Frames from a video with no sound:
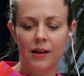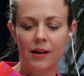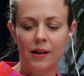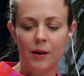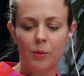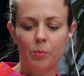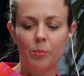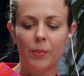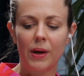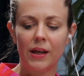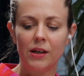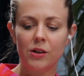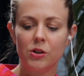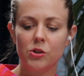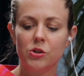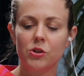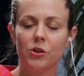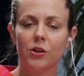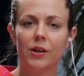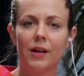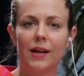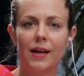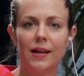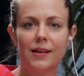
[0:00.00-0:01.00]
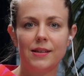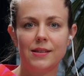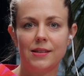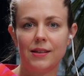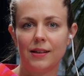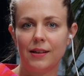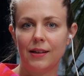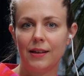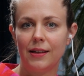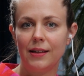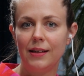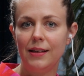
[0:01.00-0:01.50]
manager at
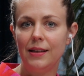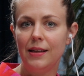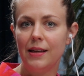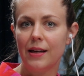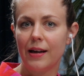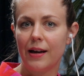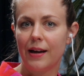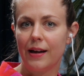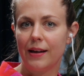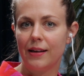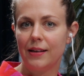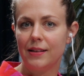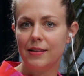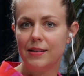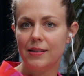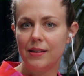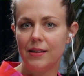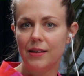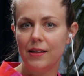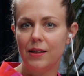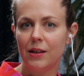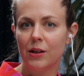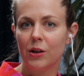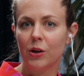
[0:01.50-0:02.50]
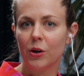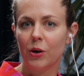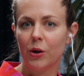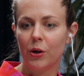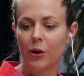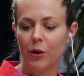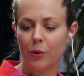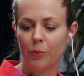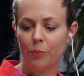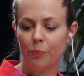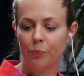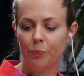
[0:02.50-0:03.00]
EIT
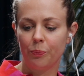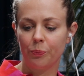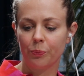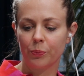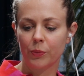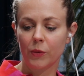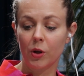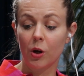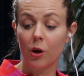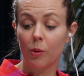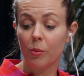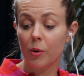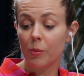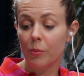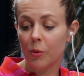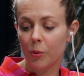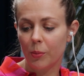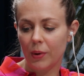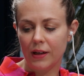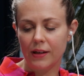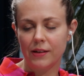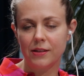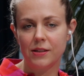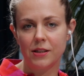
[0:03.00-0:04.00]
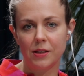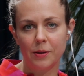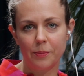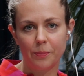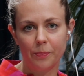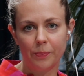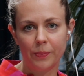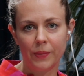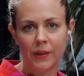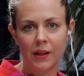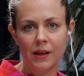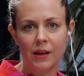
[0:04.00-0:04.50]
Urban Mobility.
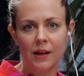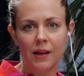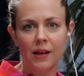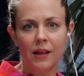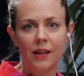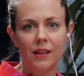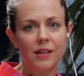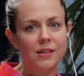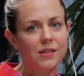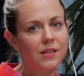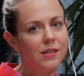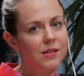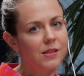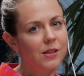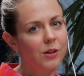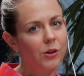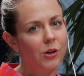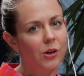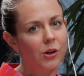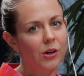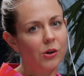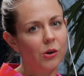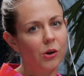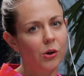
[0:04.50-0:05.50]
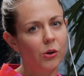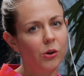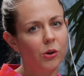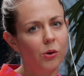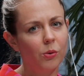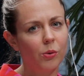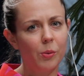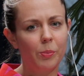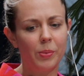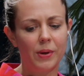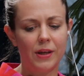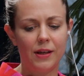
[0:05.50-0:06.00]
This is an
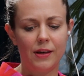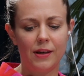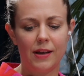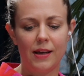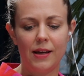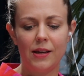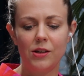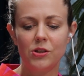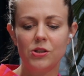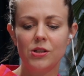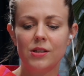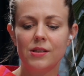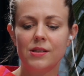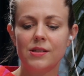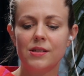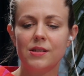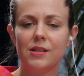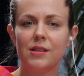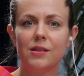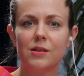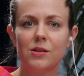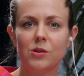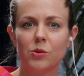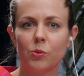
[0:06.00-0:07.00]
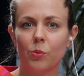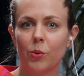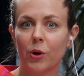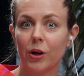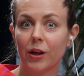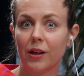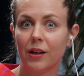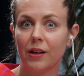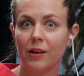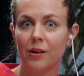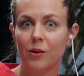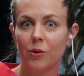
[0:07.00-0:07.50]
European agency
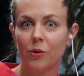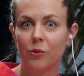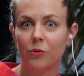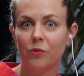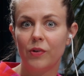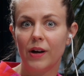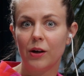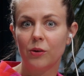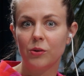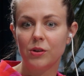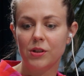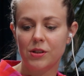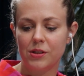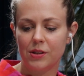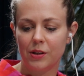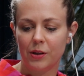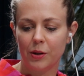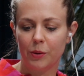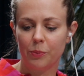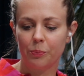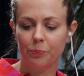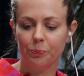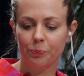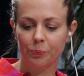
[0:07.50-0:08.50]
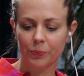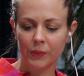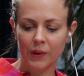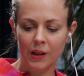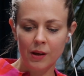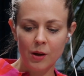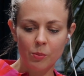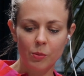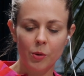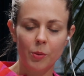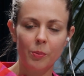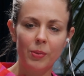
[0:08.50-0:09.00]
working around
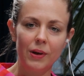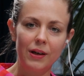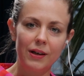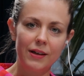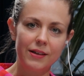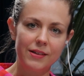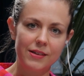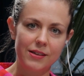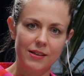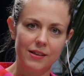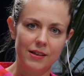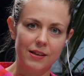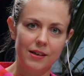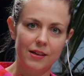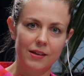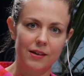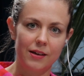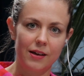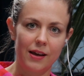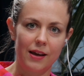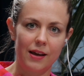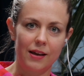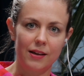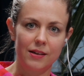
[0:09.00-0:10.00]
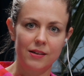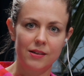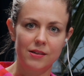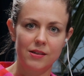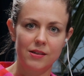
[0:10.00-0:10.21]
mobility and